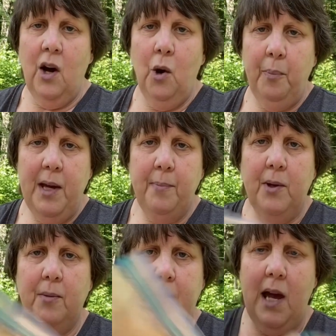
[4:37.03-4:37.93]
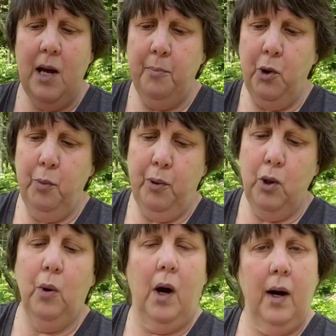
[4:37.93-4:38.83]
people may
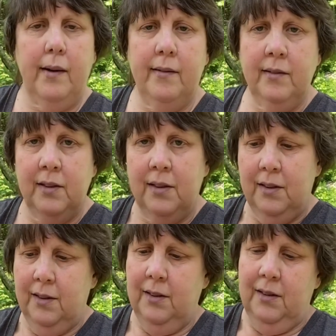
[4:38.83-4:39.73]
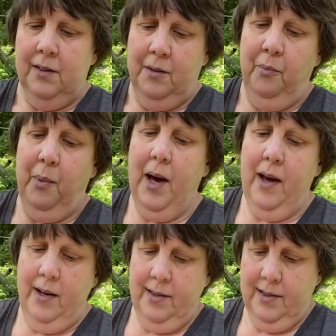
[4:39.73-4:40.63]
poo-poo on, but